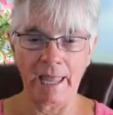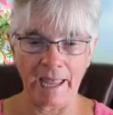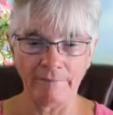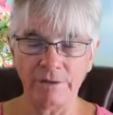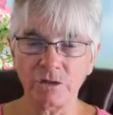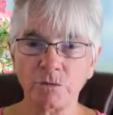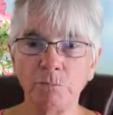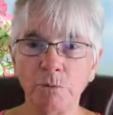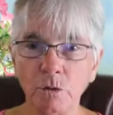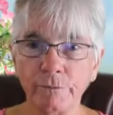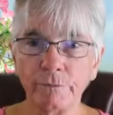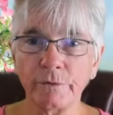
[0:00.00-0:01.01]
this
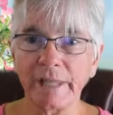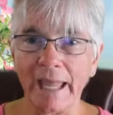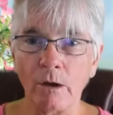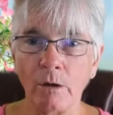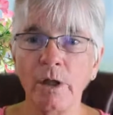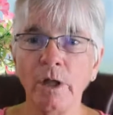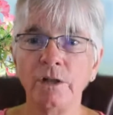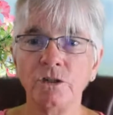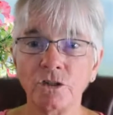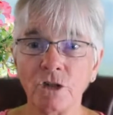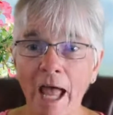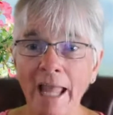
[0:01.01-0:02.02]
beautiful now
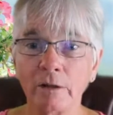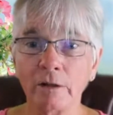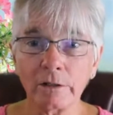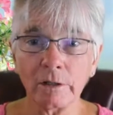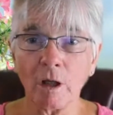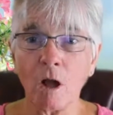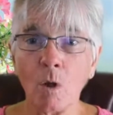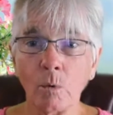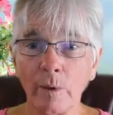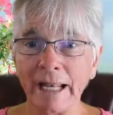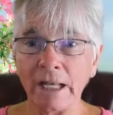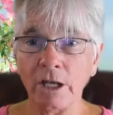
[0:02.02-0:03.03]
child
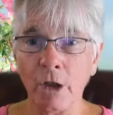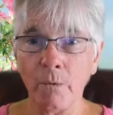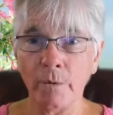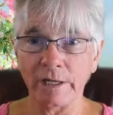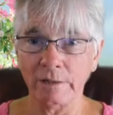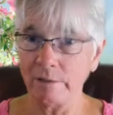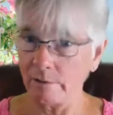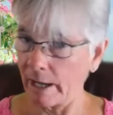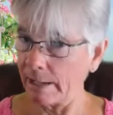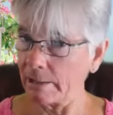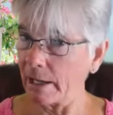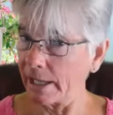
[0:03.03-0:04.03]
already knowing,
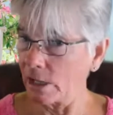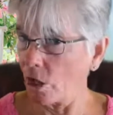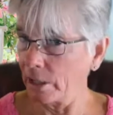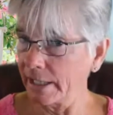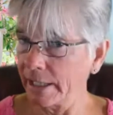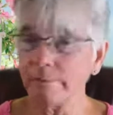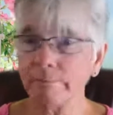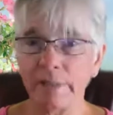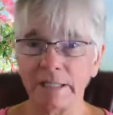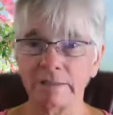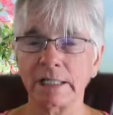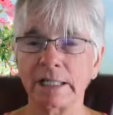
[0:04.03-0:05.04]
I call it
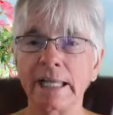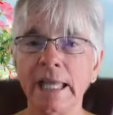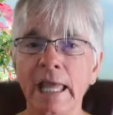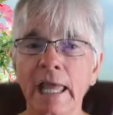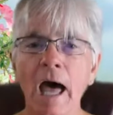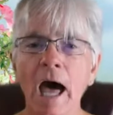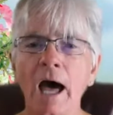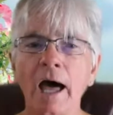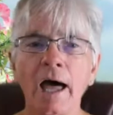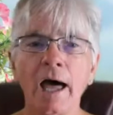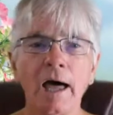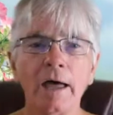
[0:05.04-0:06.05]
basically.
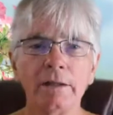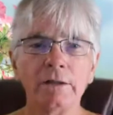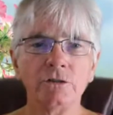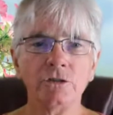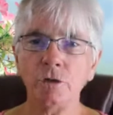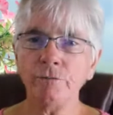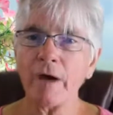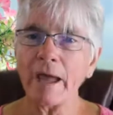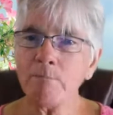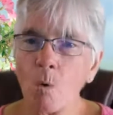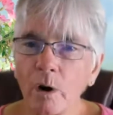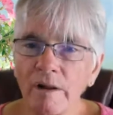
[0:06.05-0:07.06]
Do you find
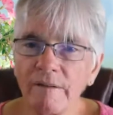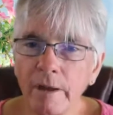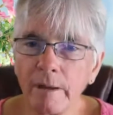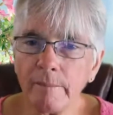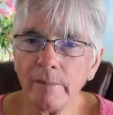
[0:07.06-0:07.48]
more of them?